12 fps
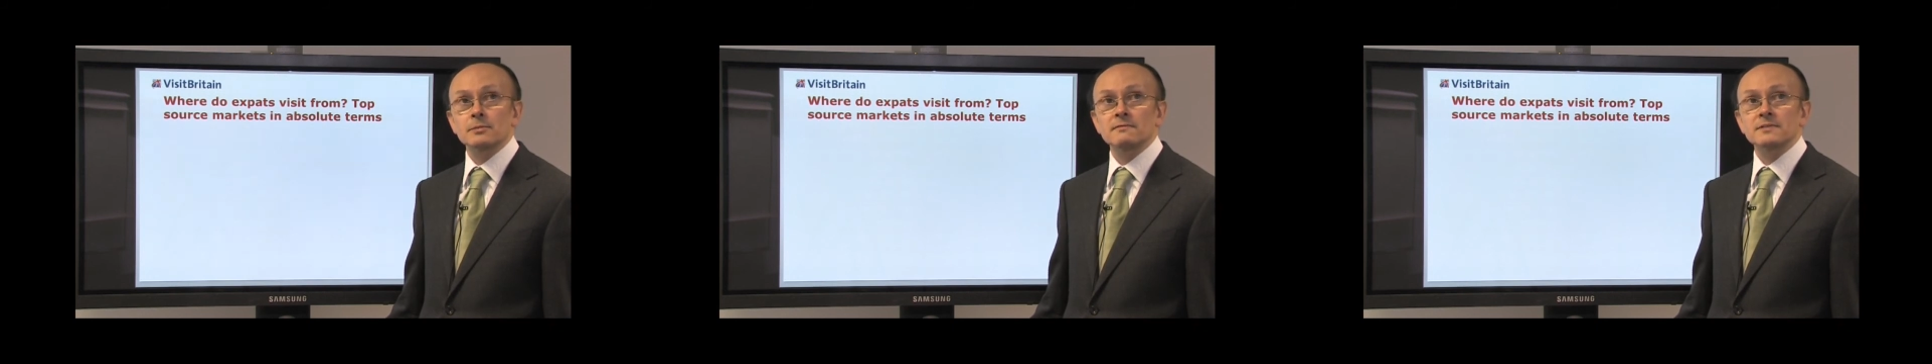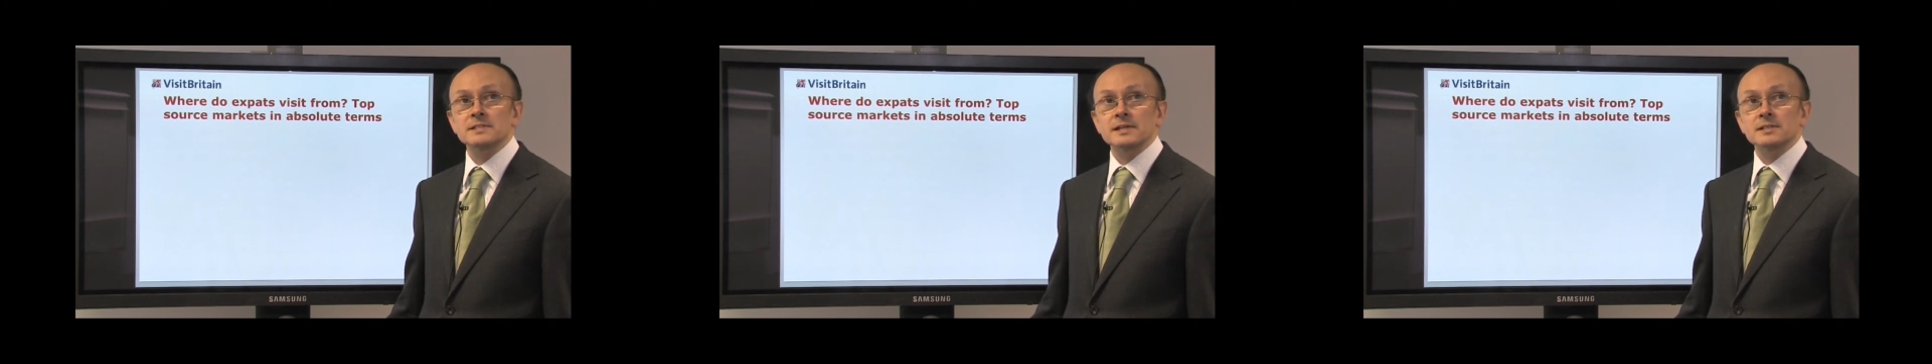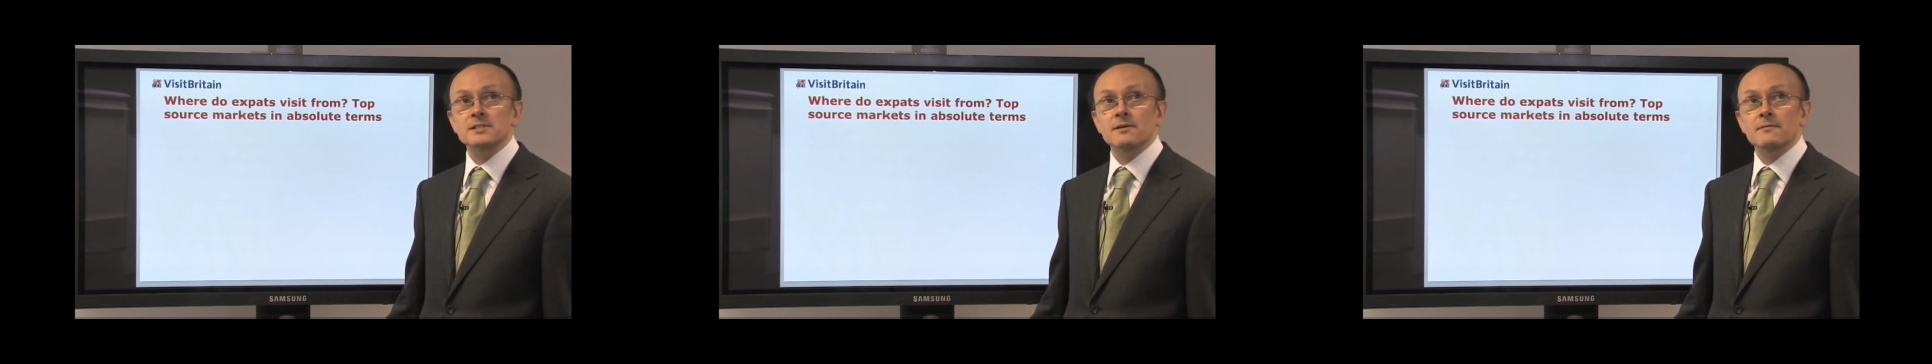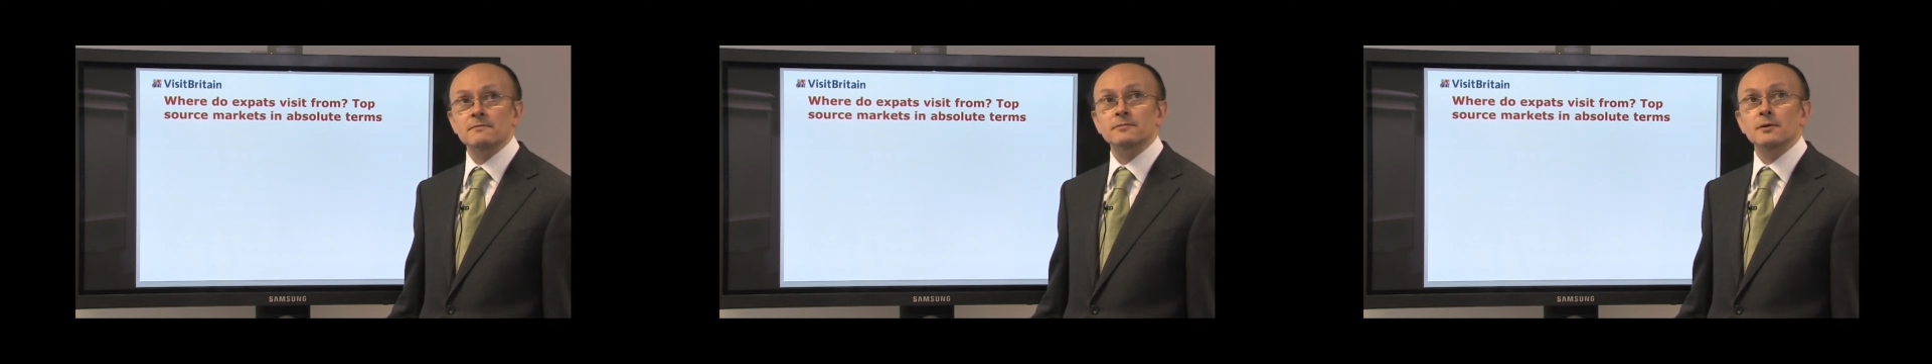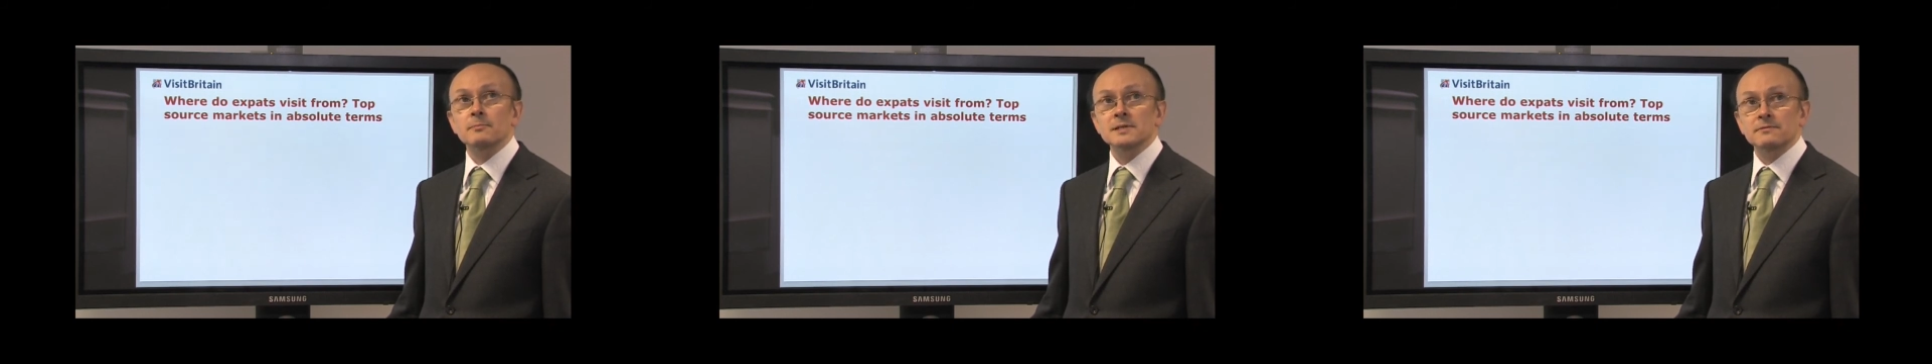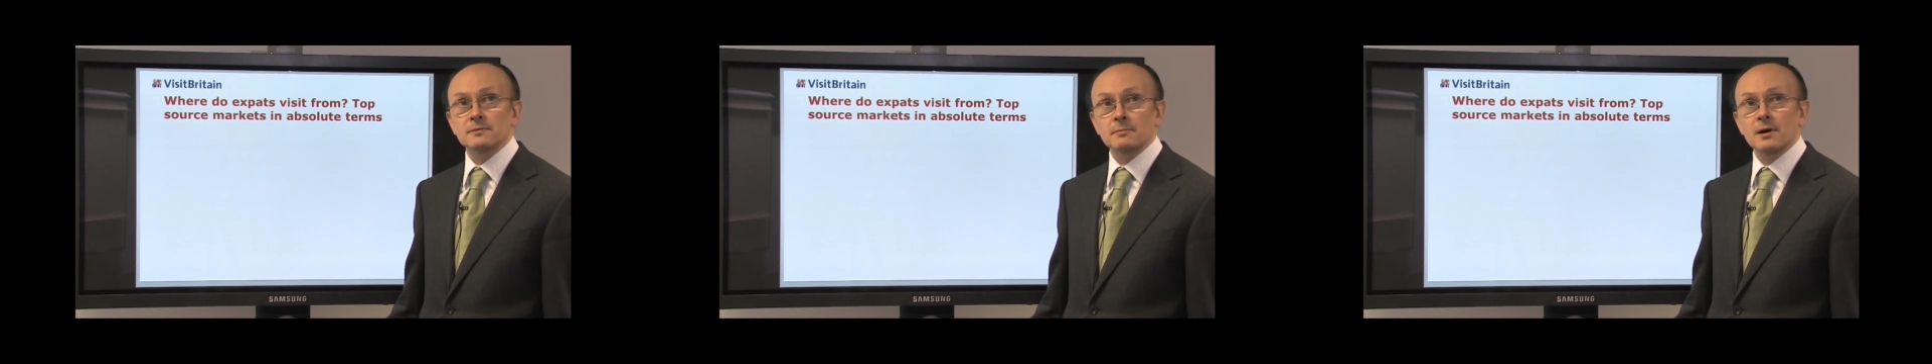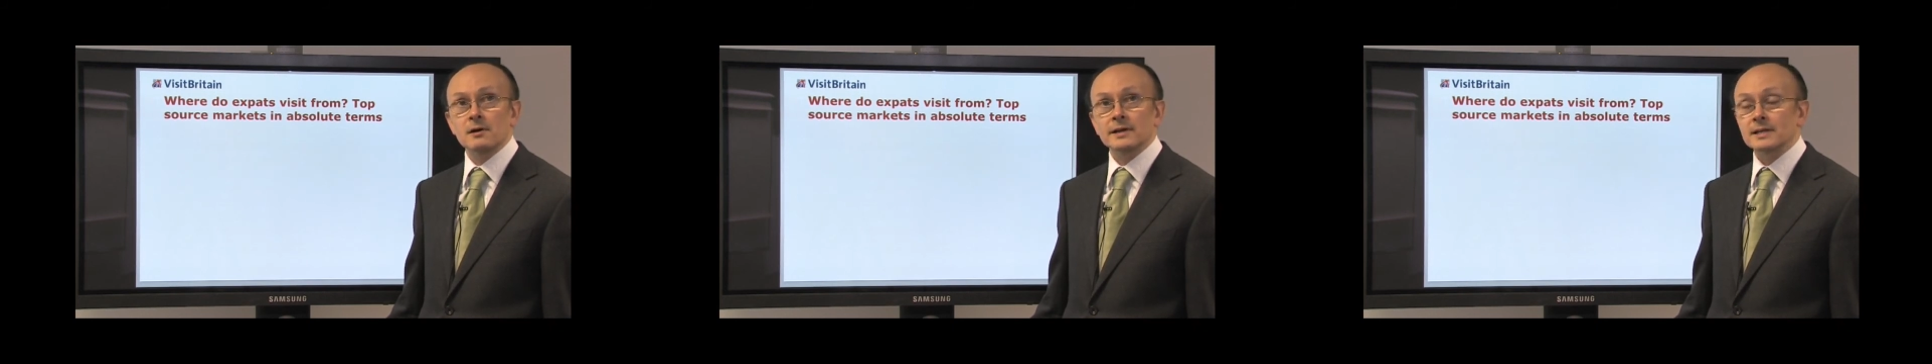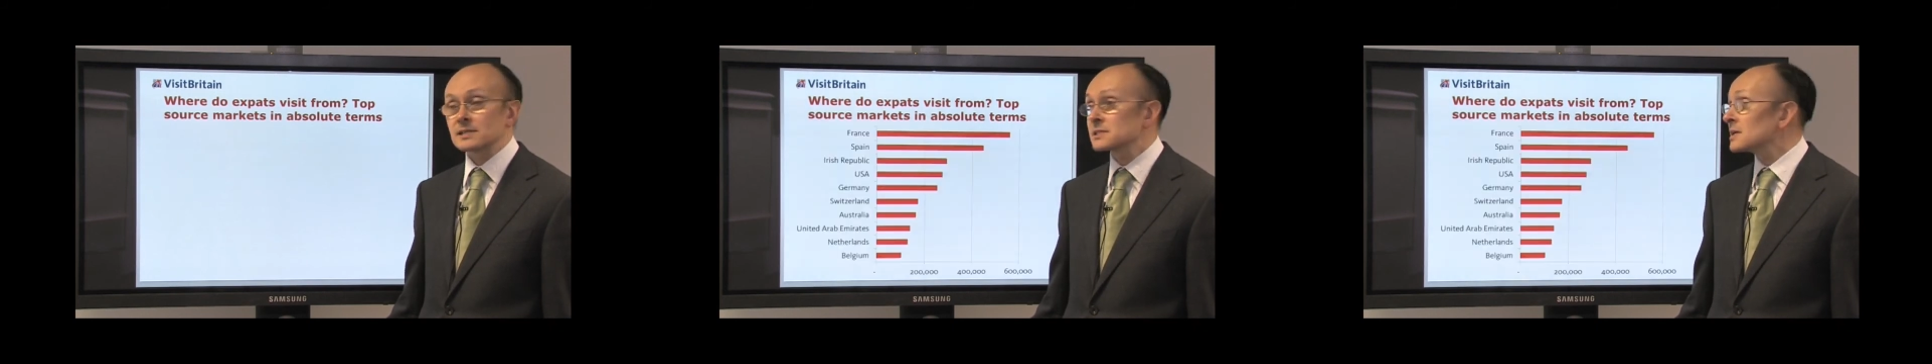of visits from different
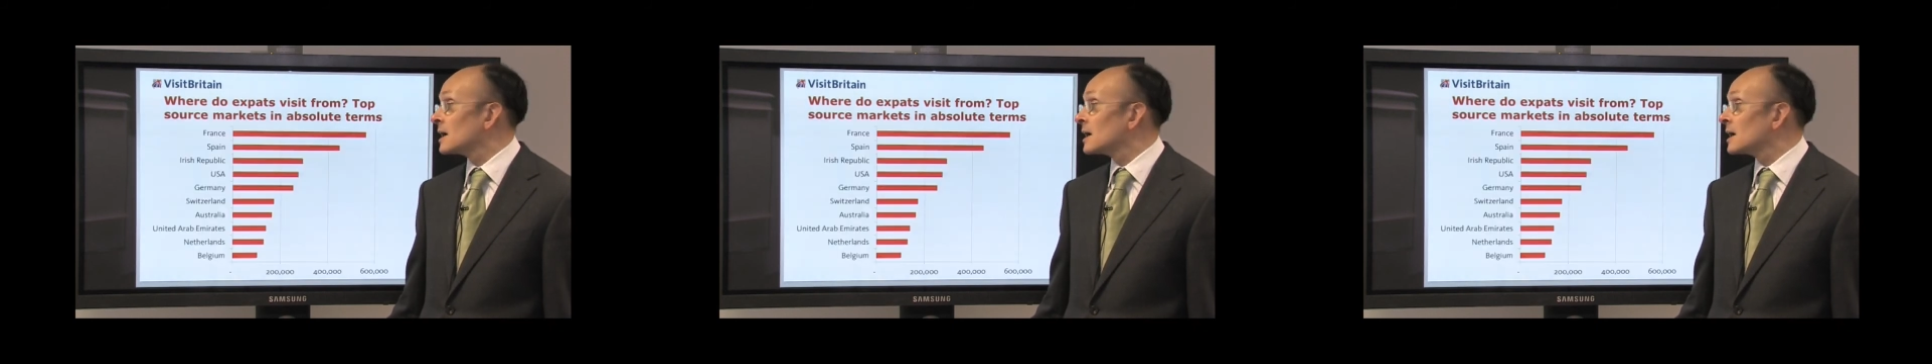markets.